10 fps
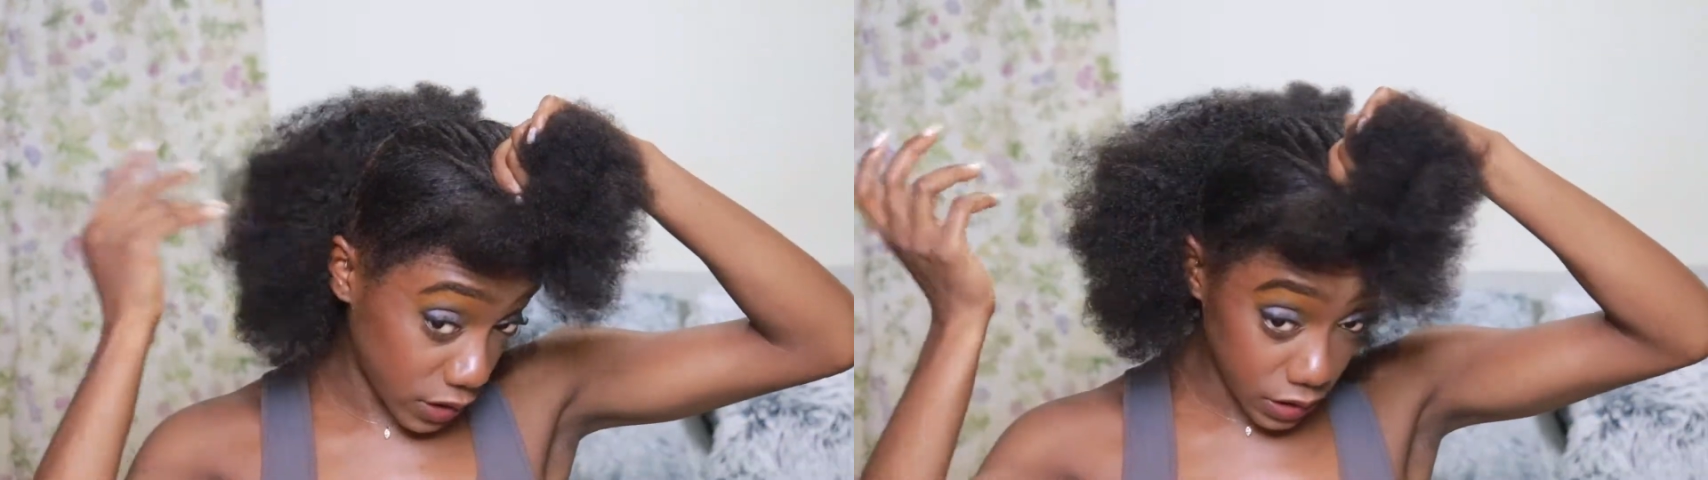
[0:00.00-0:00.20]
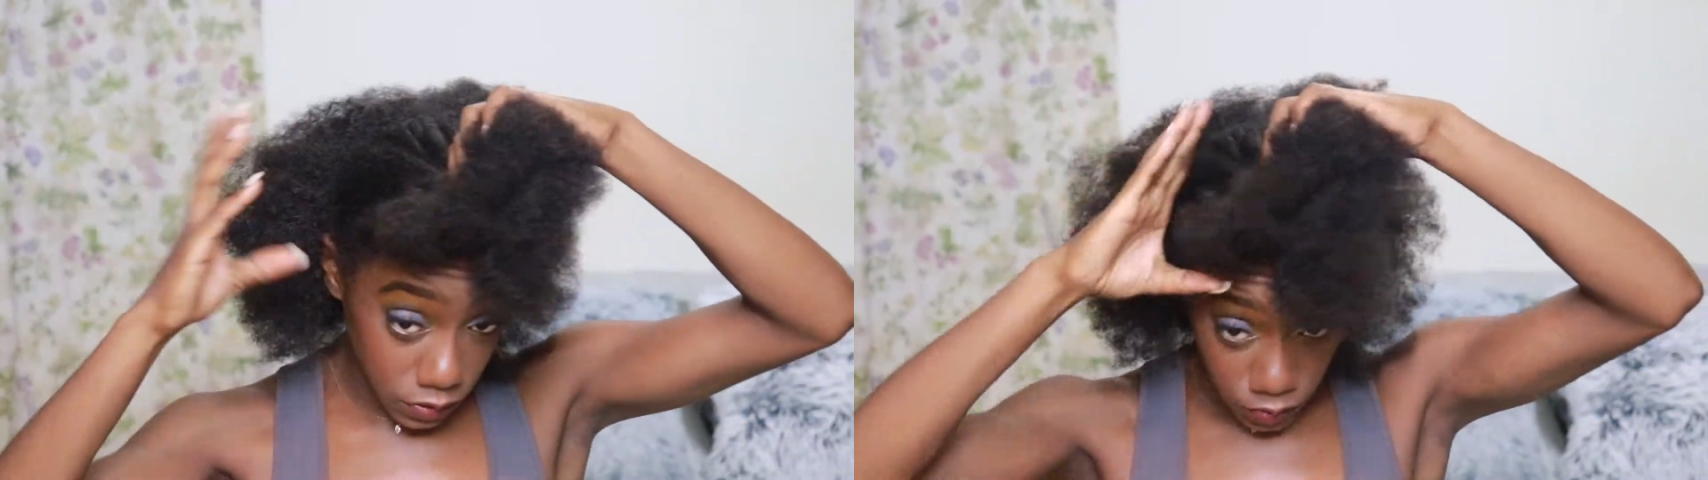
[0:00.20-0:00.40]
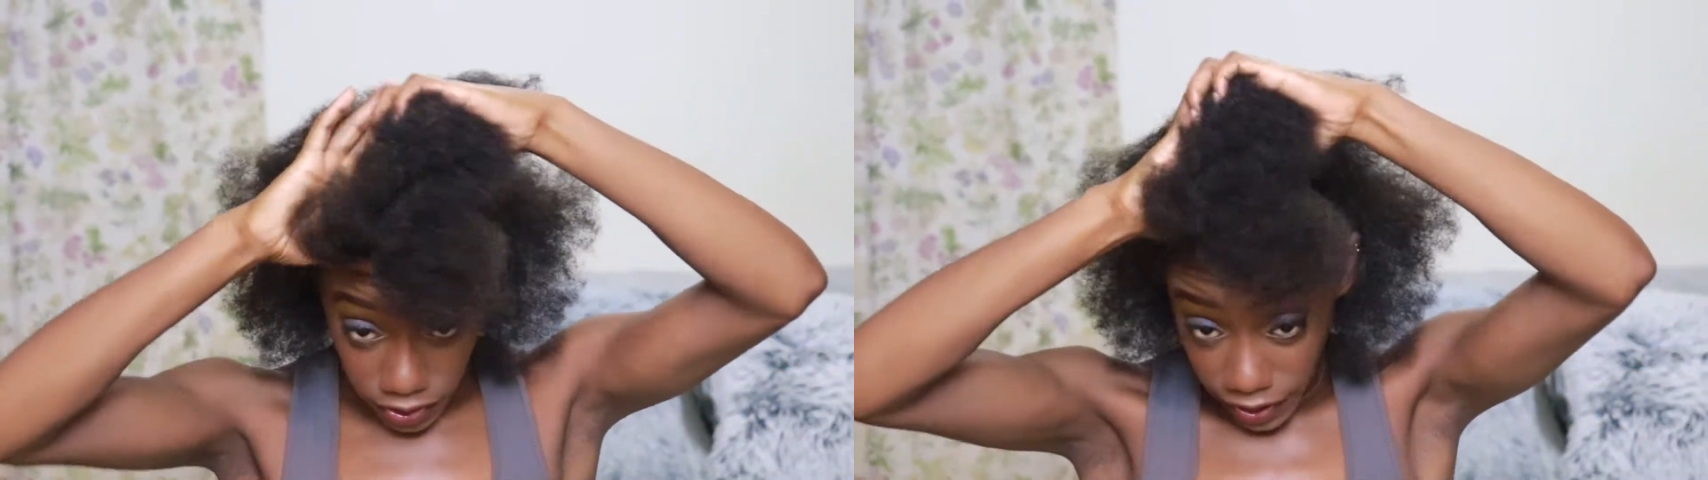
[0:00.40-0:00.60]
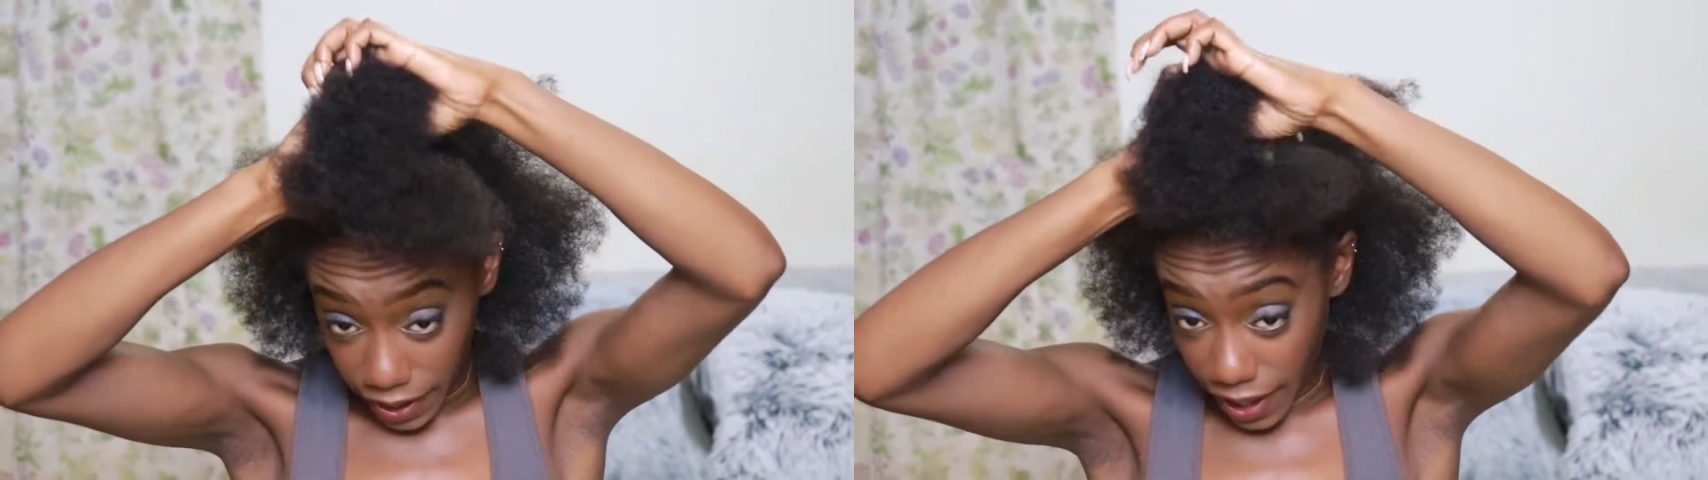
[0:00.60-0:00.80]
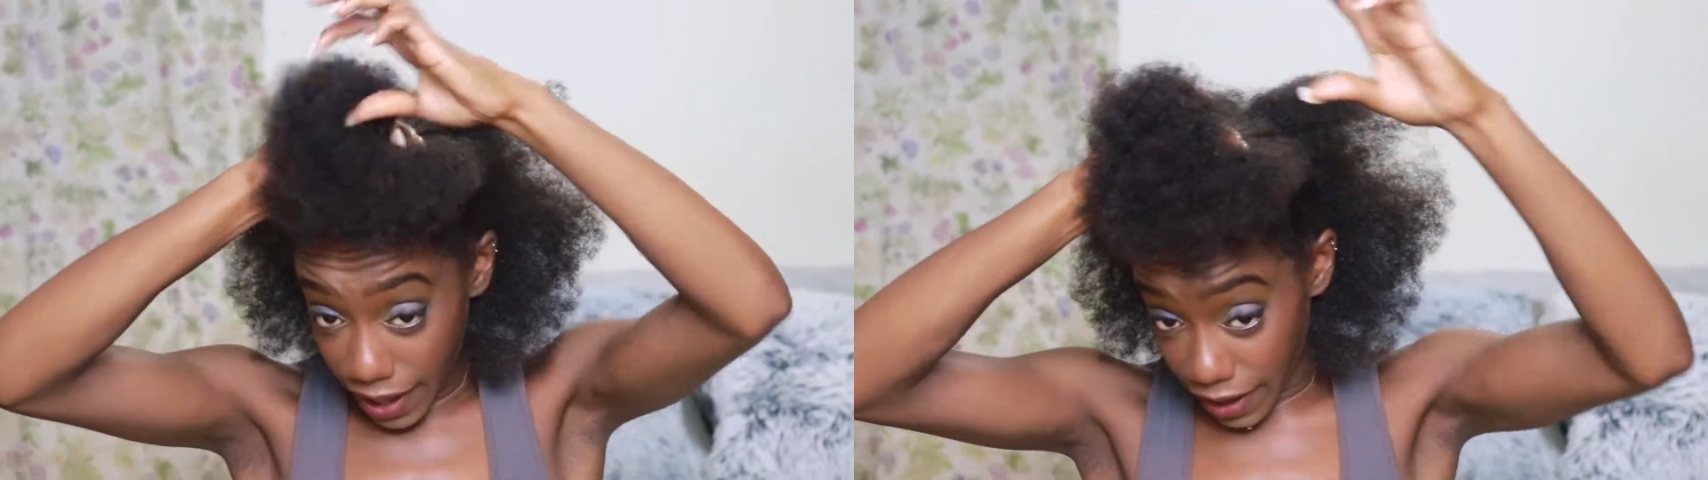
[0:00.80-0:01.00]
this is what I
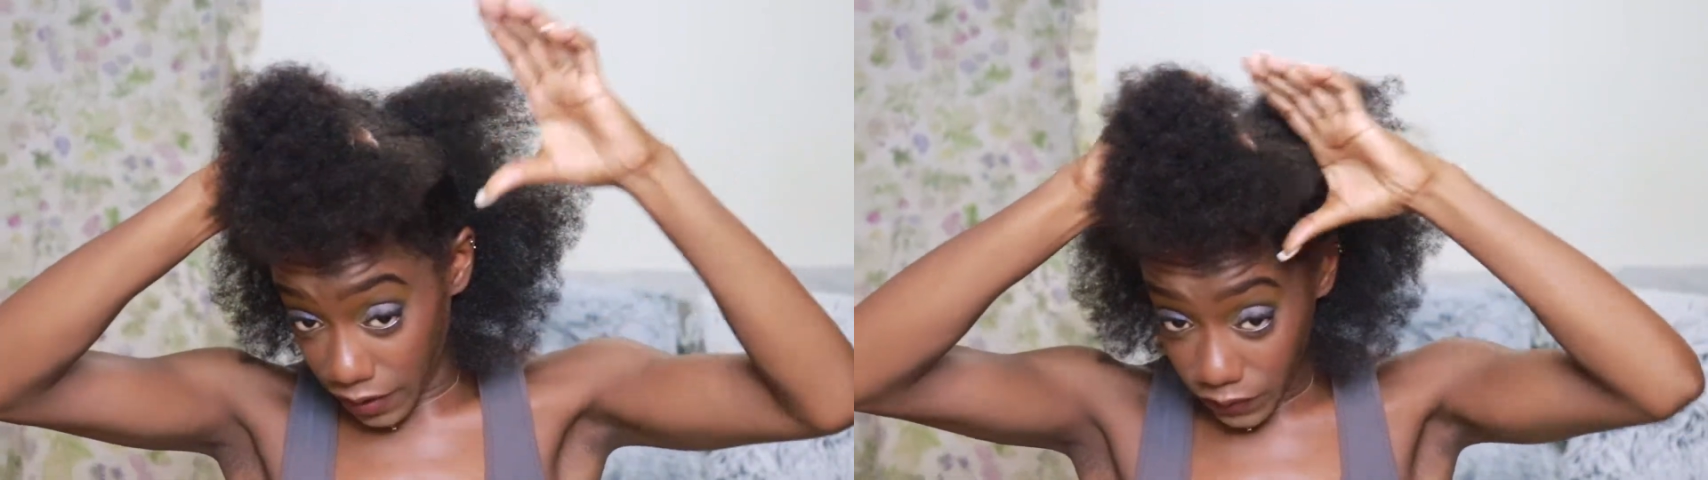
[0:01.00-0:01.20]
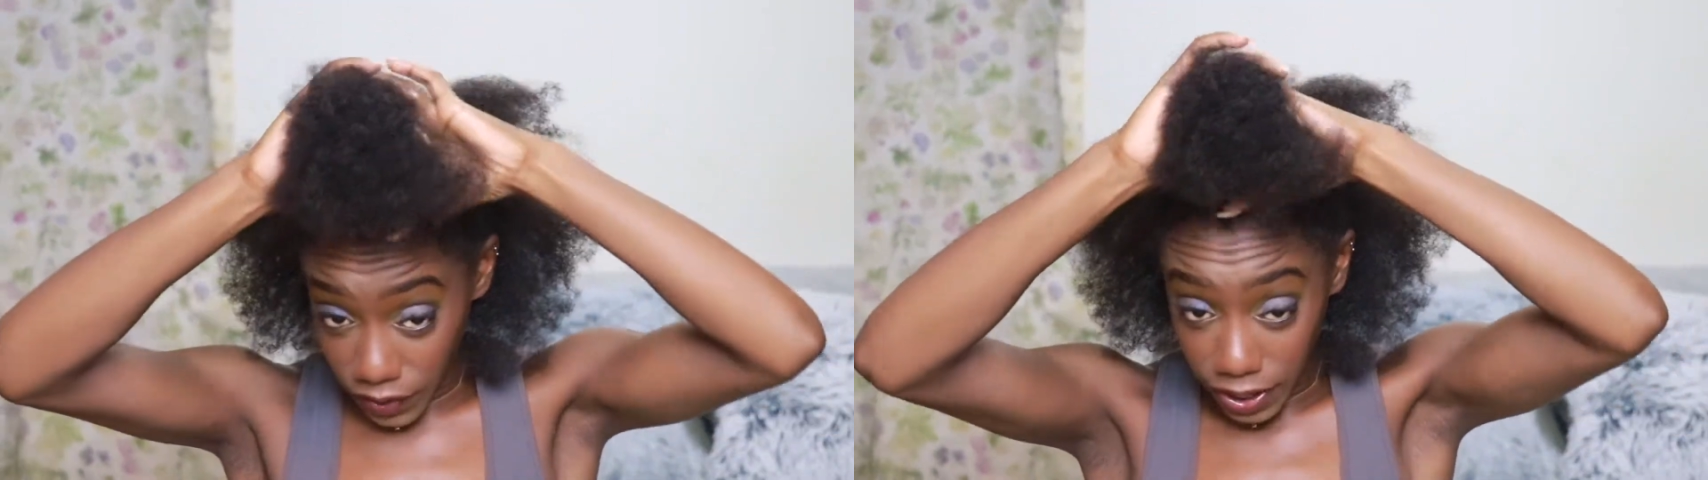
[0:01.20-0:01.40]
have